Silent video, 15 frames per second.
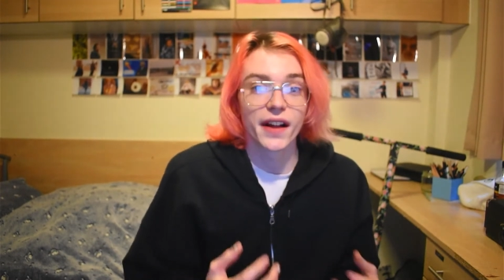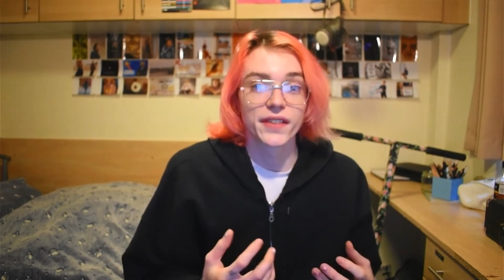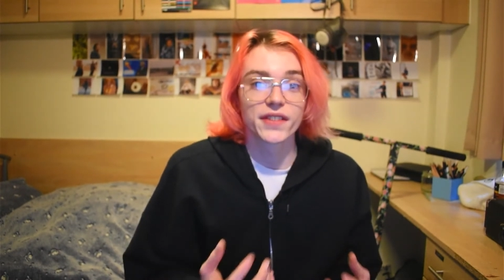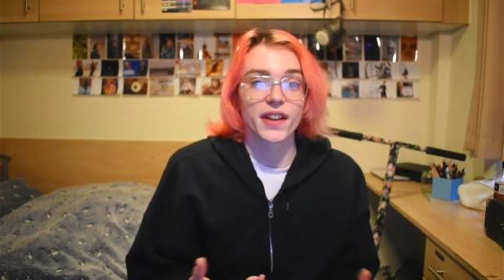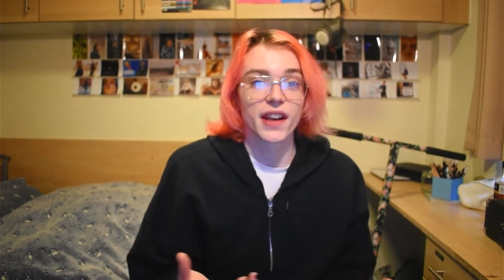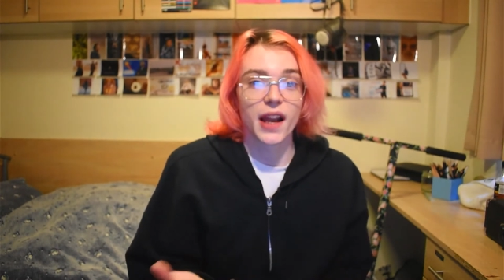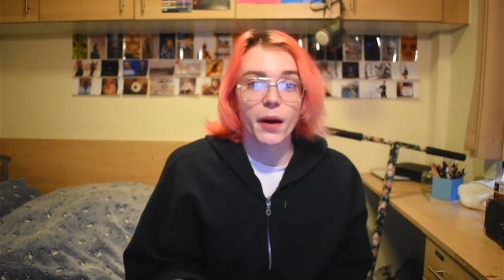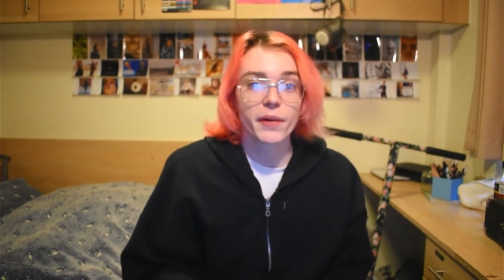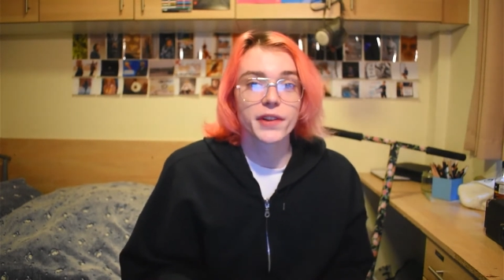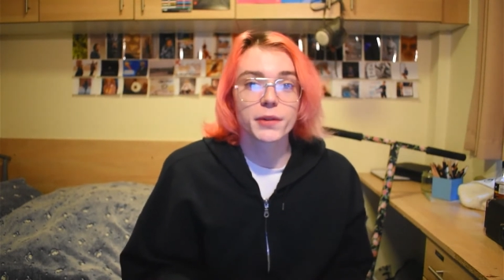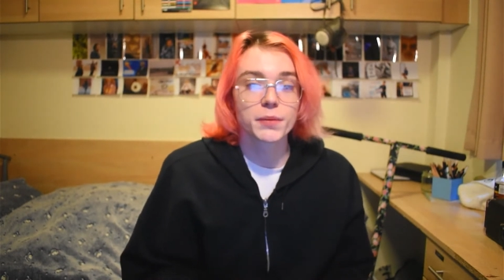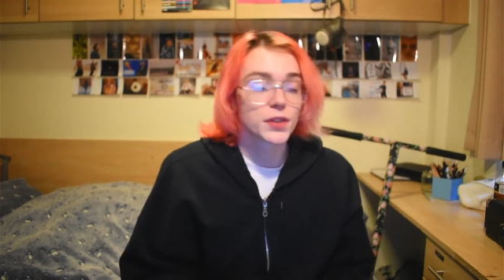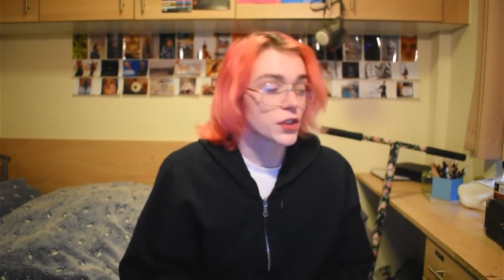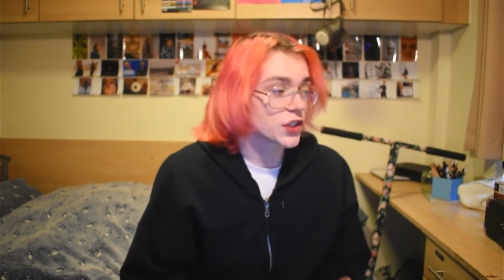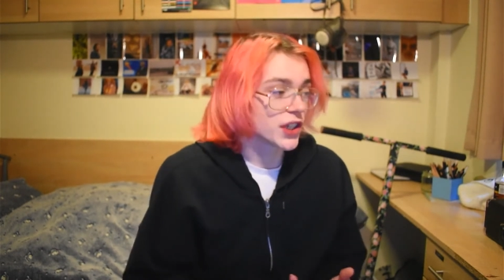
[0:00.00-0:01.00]
and allowing
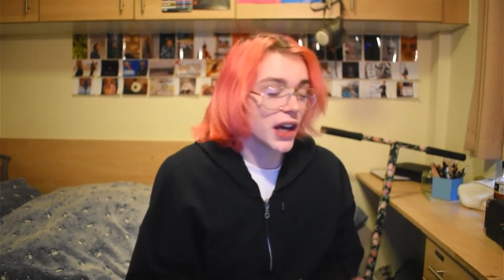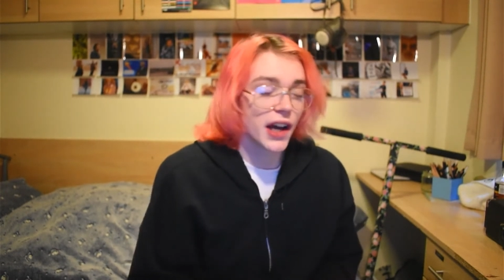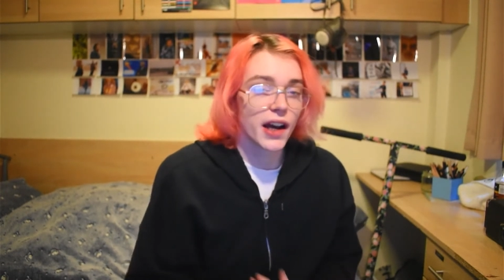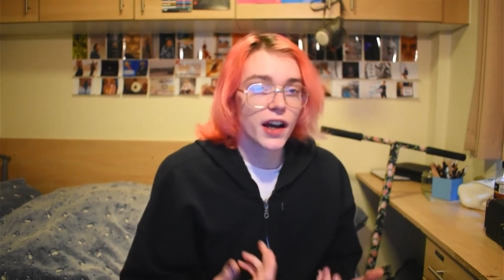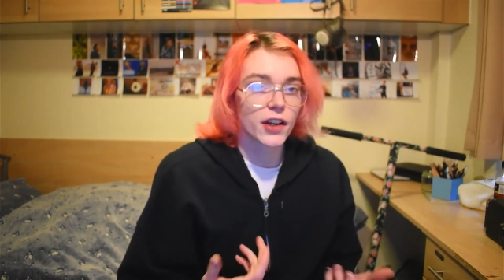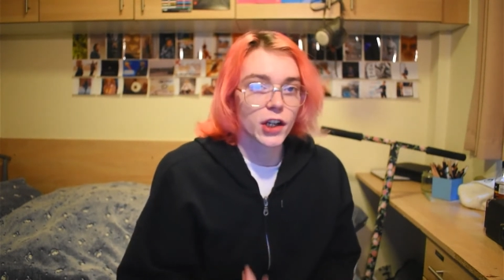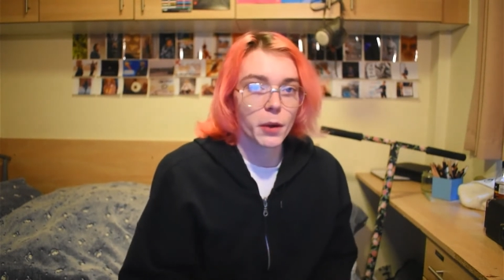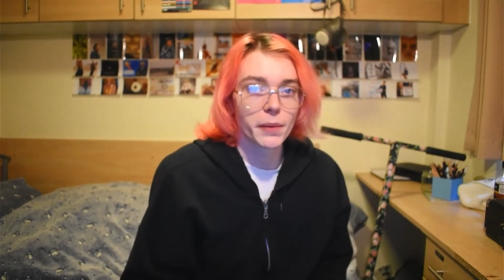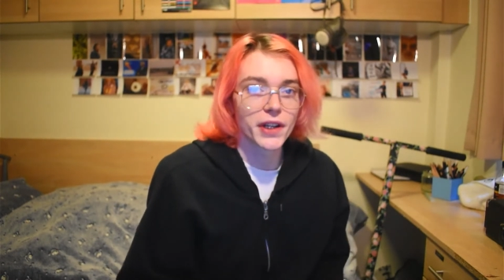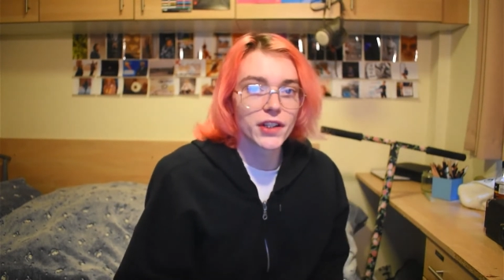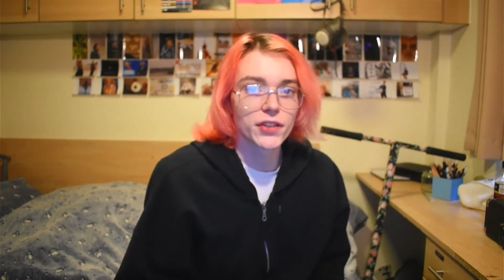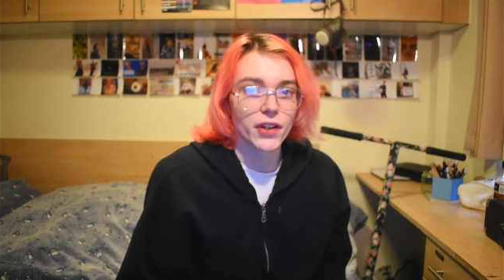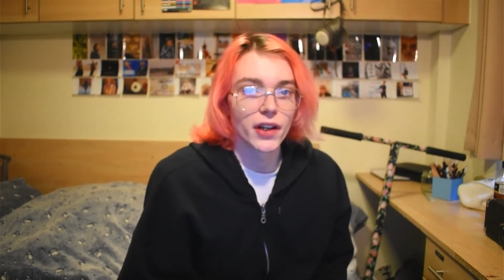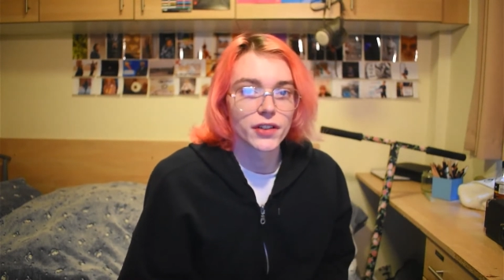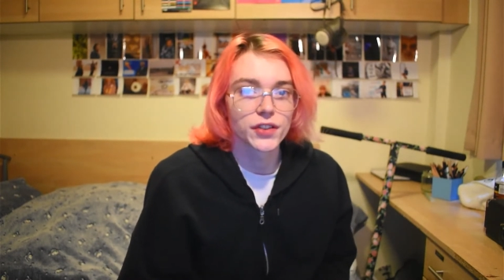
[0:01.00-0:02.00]
them to share a common
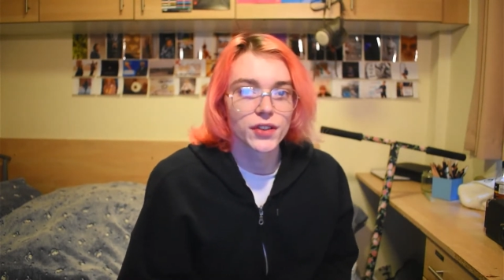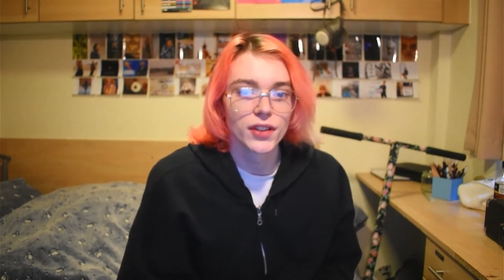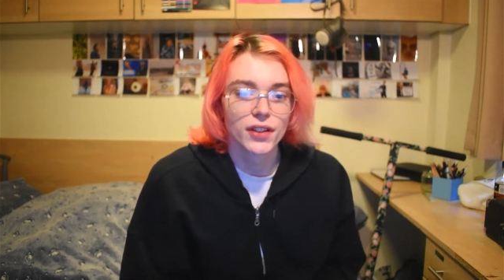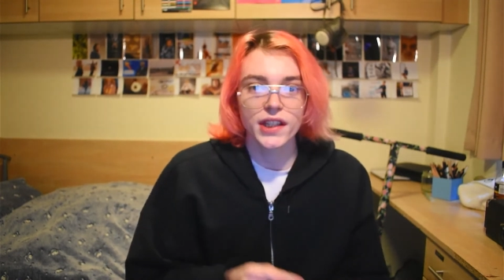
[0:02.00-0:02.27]
interest.